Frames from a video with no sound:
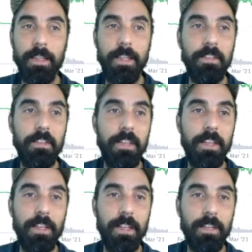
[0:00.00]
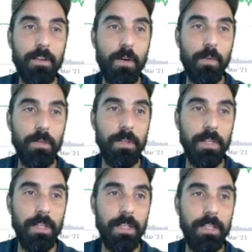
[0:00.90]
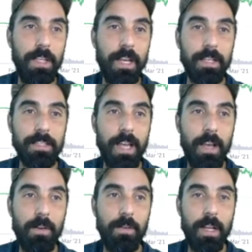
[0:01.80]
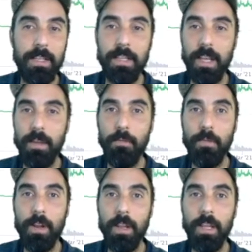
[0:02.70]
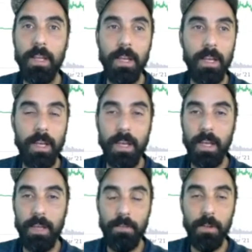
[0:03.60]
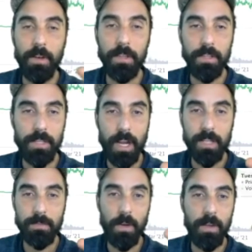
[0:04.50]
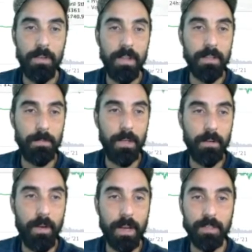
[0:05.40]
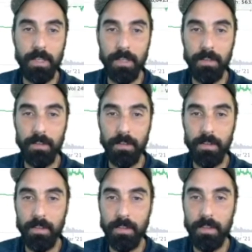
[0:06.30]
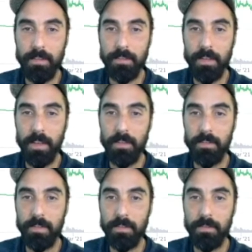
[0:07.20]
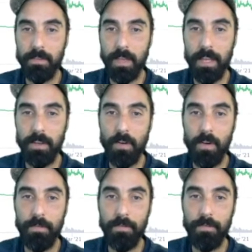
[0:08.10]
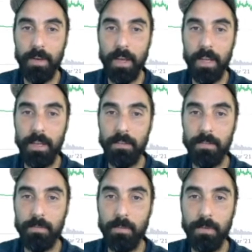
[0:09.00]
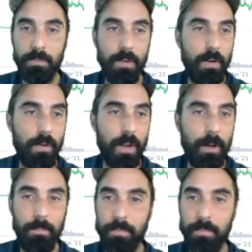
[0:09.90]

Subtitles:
this is it. It's called DxSALE. It's really, if you look at the charts, while everything's been crashing, this thing has just taken off, and we've gone up.